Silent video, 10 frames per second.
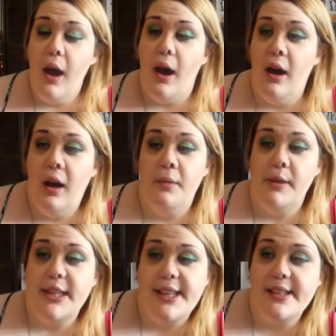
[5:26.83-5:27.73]
Um,
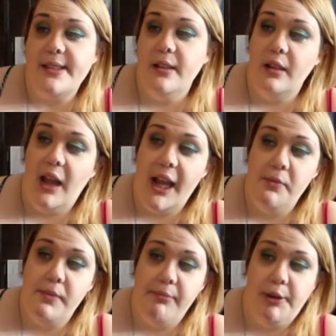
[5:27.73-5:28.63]
but this is the light
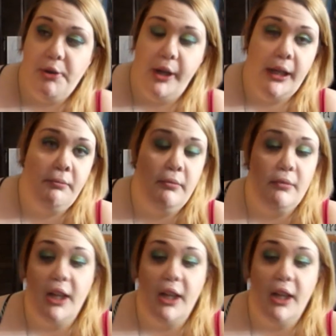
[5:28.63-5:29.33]
BB cream.